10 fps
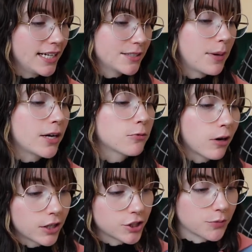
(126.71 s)
is by
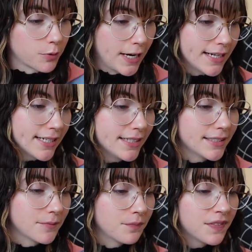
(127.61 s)
Roger
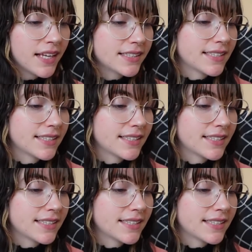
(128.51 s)
Brandes. It